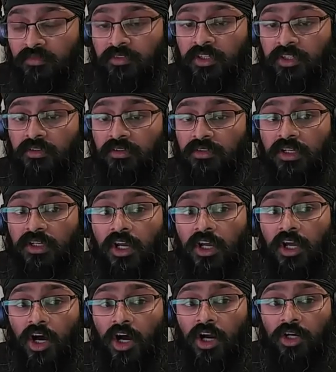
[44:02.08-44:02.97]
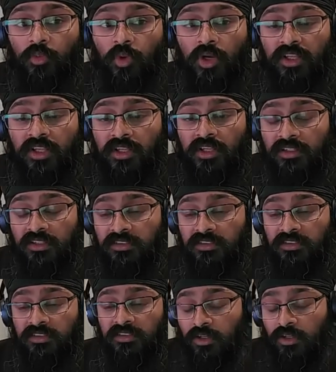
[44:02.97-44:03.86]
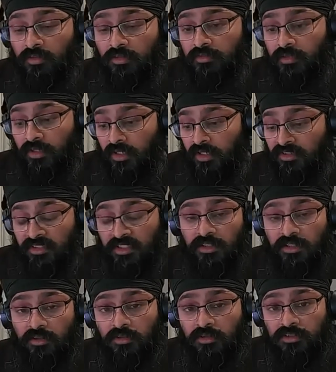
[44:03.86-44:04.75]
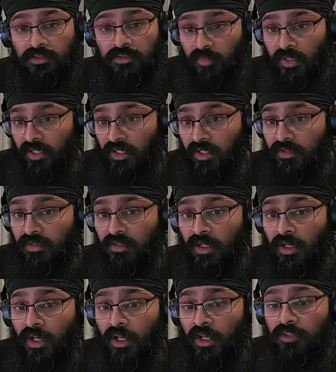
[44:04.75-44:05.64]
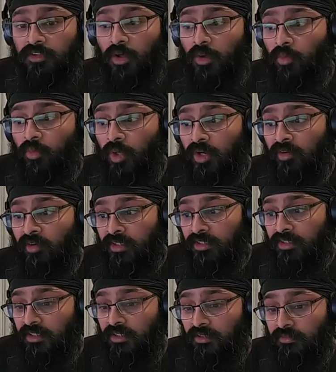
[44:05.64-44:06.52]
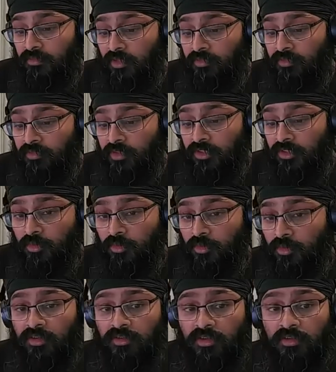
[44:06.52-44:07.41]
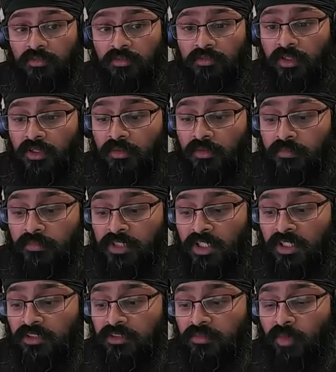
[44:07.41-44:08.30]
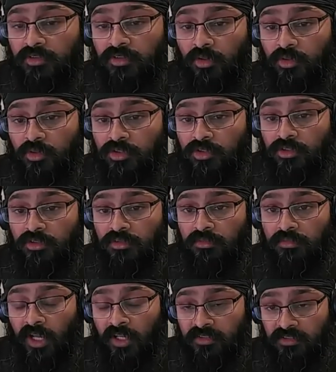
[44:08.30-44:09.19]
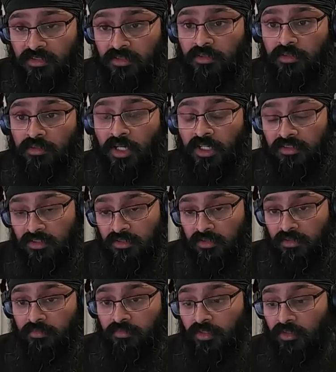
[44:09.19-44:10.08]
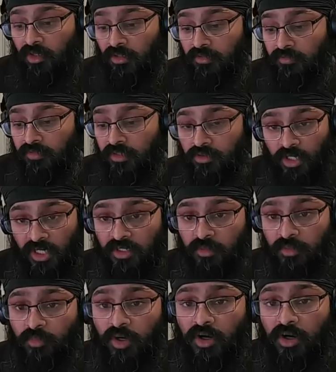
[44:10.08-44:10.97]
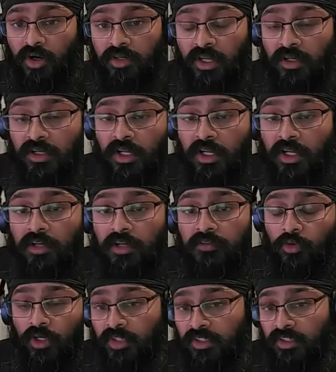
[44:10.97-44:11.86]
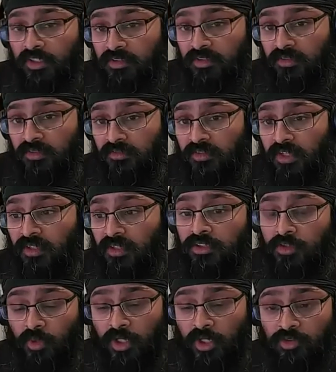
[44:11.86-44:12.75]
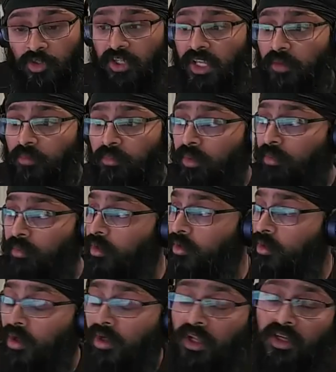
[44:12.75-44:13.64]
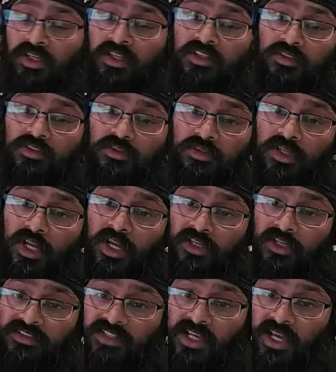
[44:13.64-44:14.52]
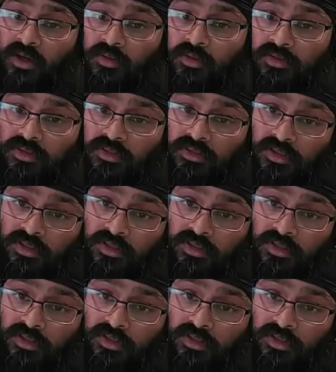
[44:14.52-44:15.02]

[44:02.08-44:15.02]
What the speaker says: field are aware that there's a lack of skills coming in. So we're actually the official partner of Tin Smart Social as a kind of a training partner for immersive technology. So we're trying to get people who are like into sound,